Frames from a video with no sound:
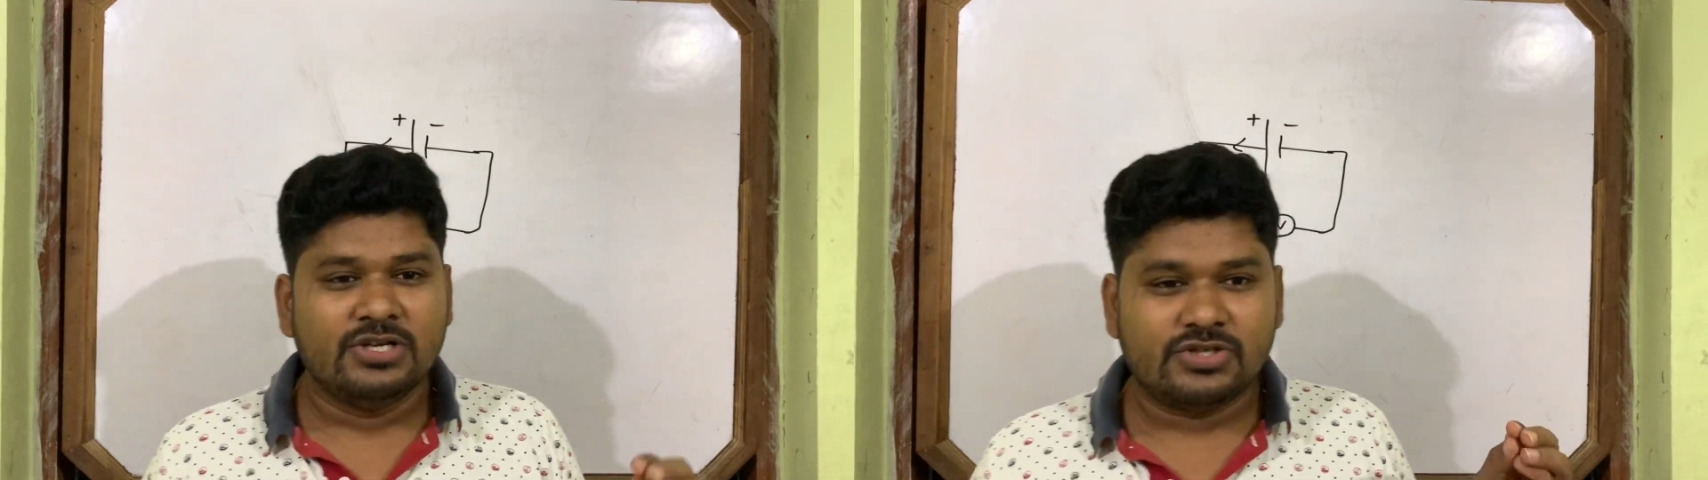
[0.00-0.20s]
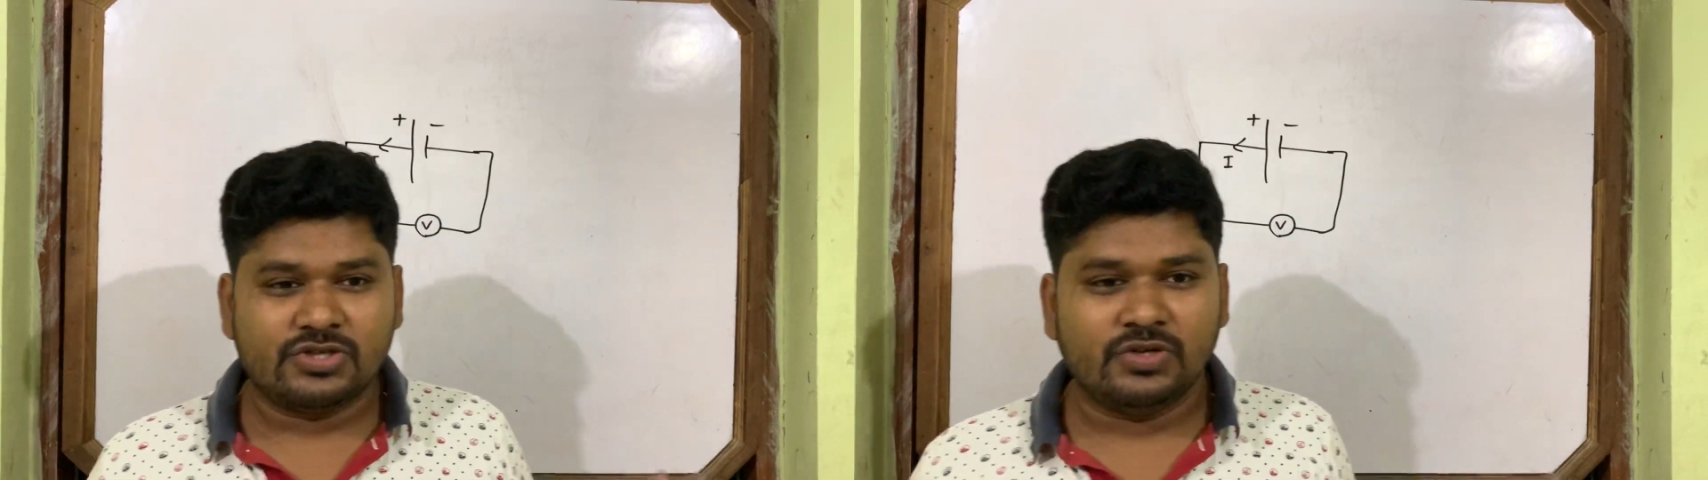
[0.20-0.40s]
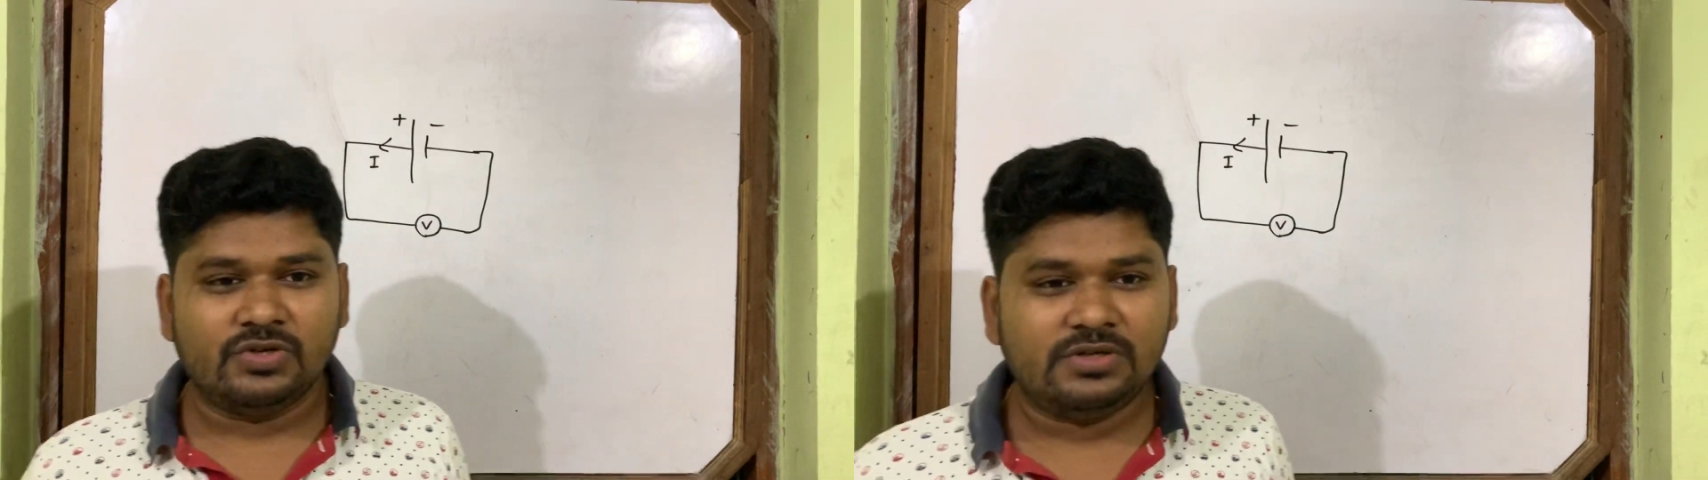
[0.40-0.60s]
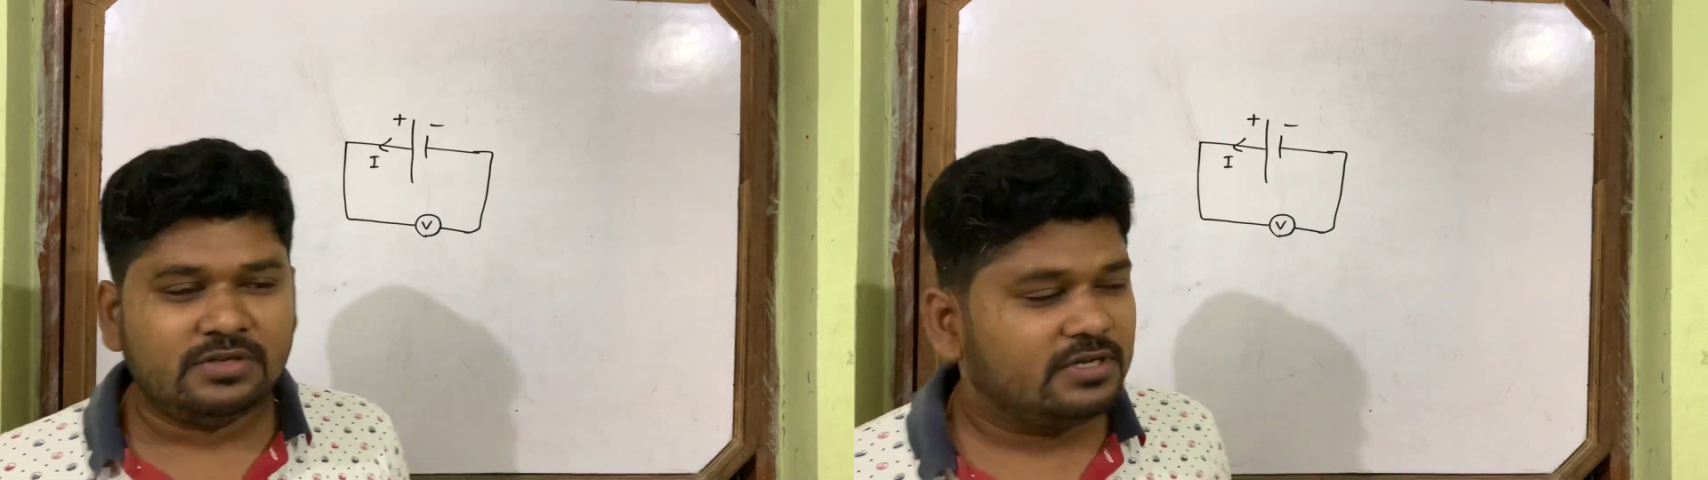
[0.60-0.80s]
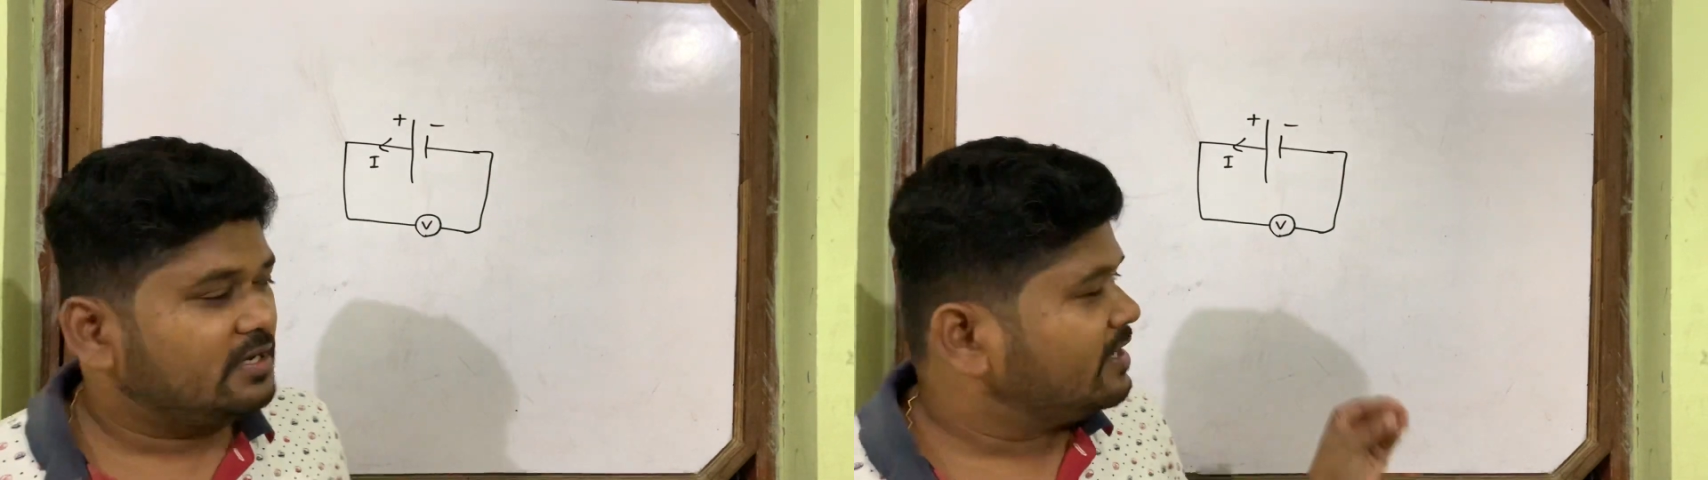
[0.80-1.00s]

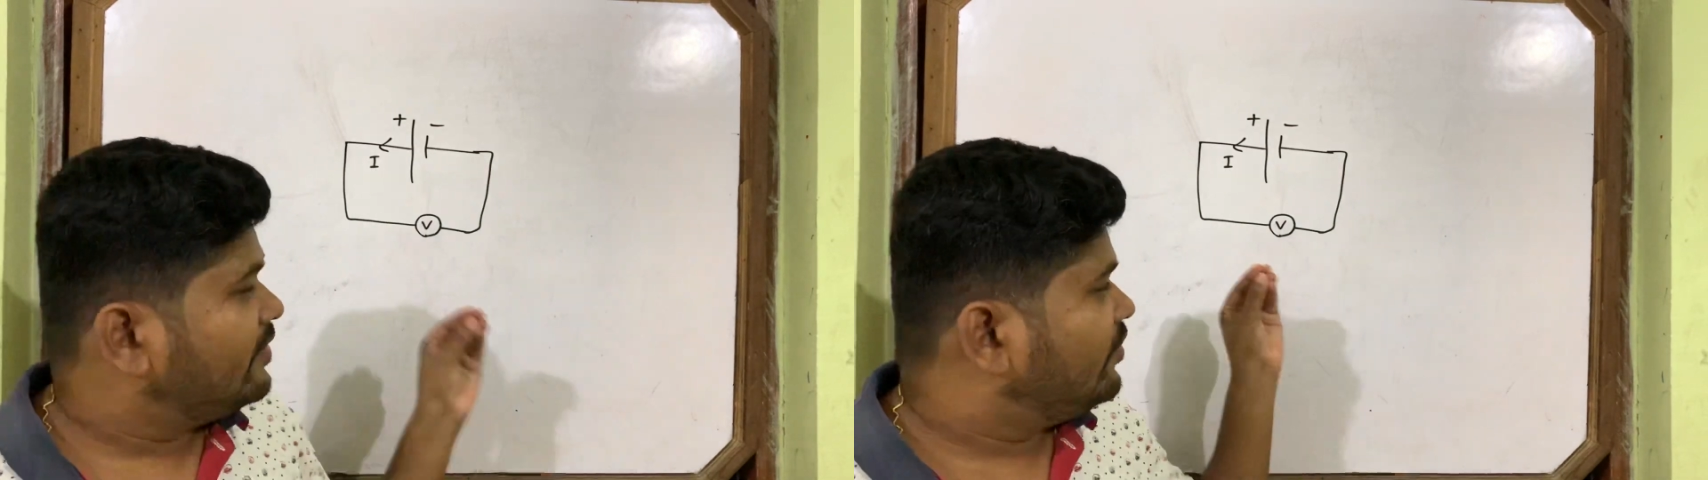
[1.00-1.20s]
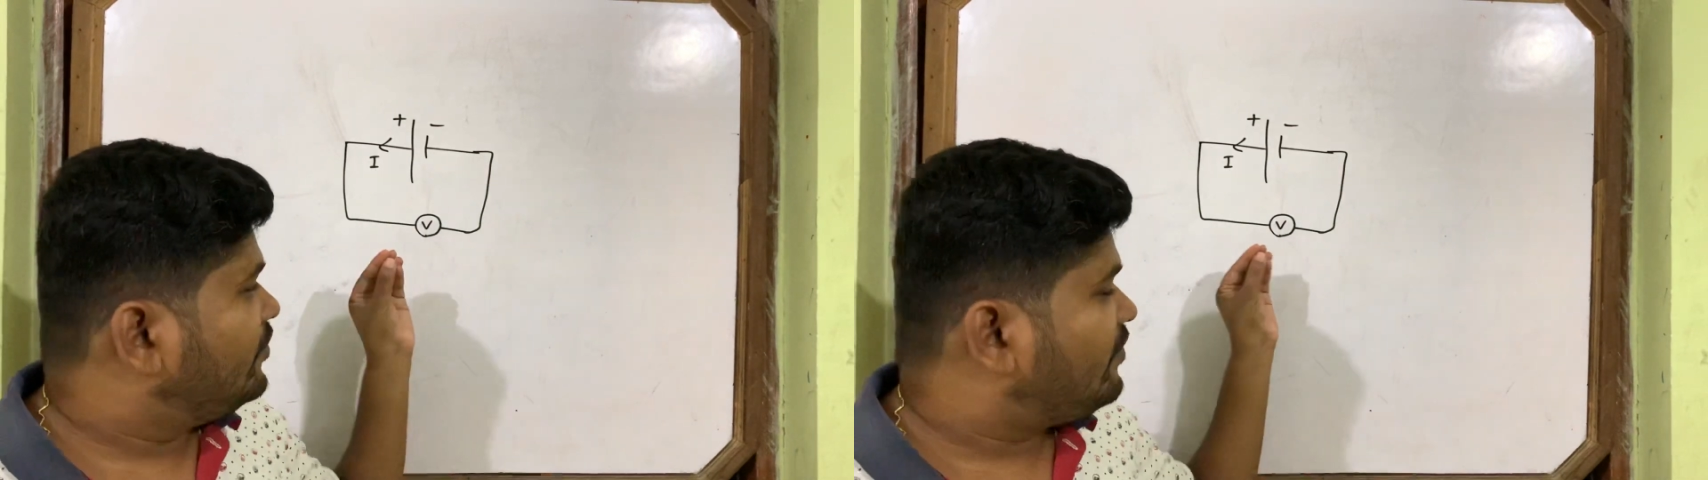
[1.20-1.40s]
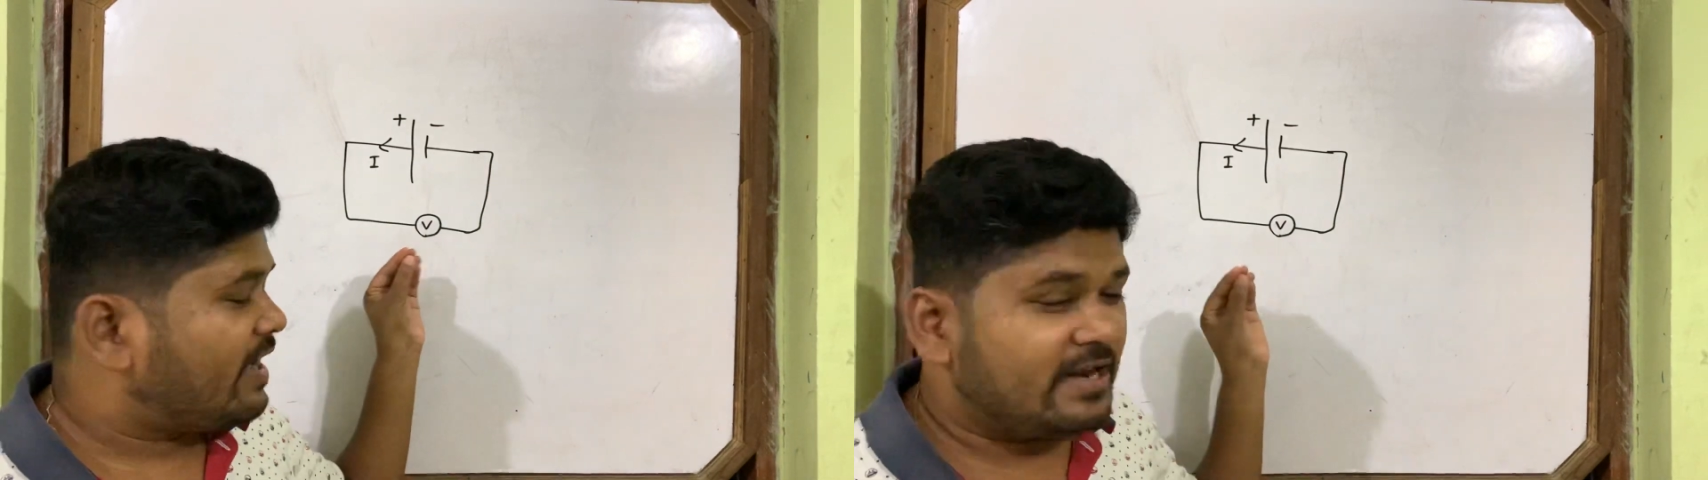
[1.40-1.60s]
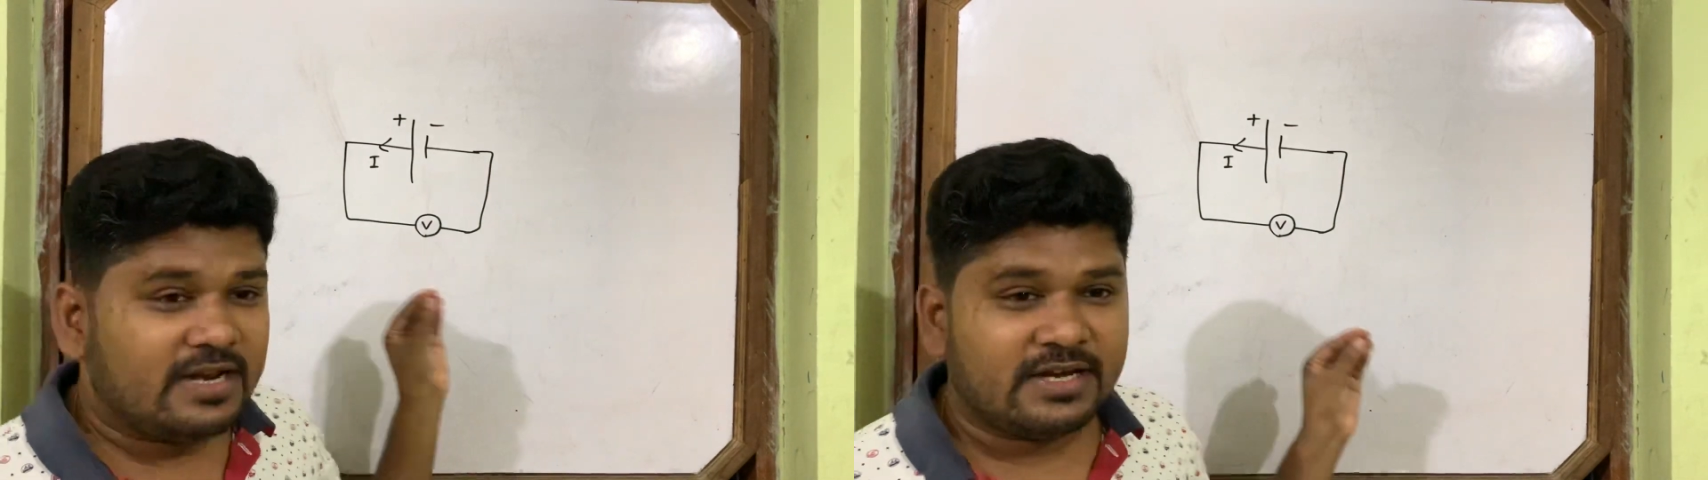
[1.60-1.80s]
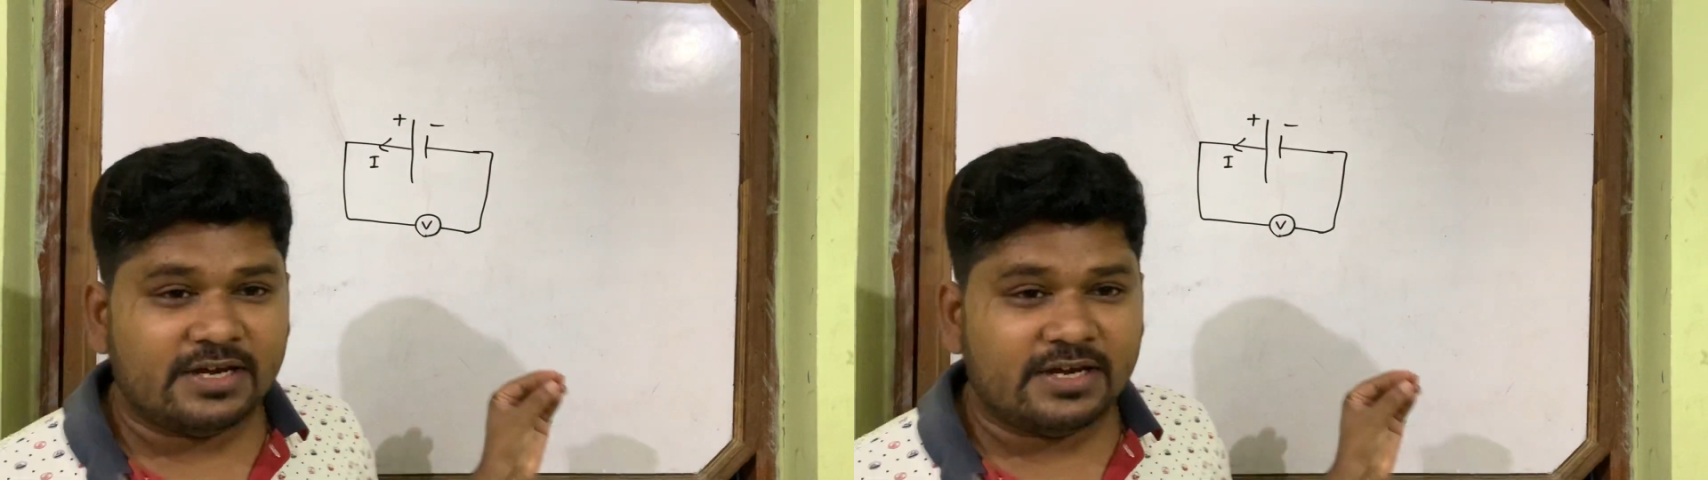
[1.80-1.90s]
So final